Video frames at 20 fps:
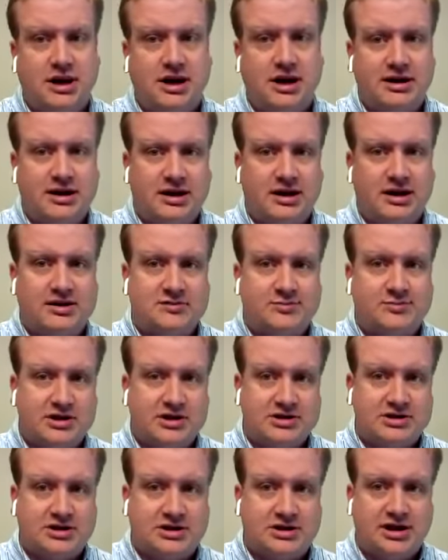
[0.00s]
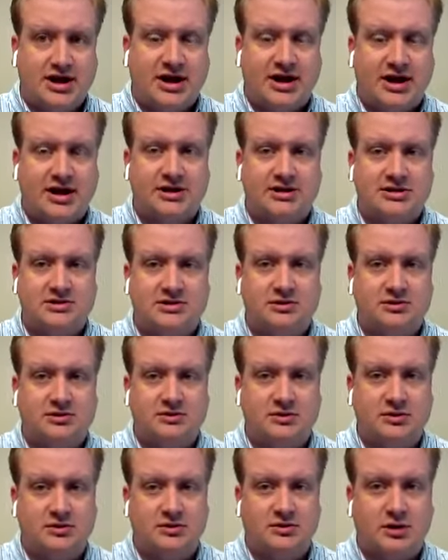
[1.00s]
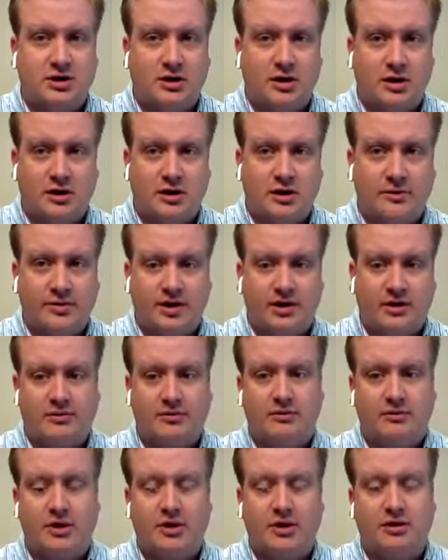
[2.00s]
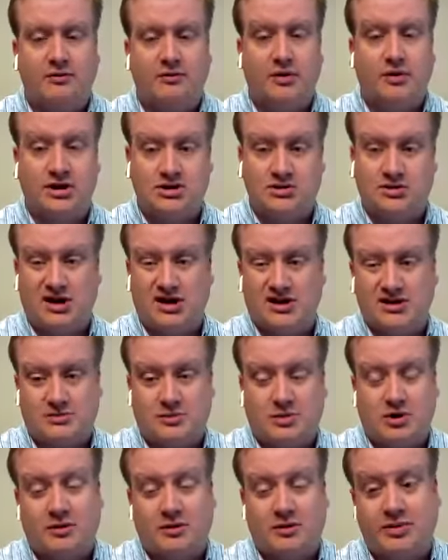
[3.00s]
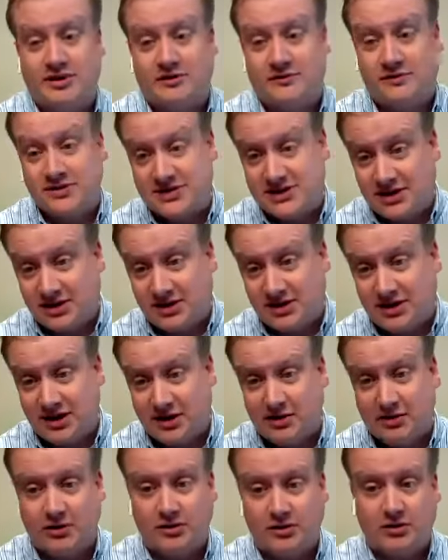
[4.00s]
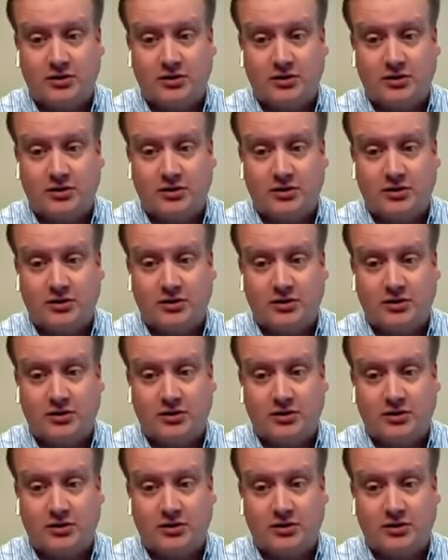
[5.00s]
And then especially as you talk about registering as a marketplace facilitator.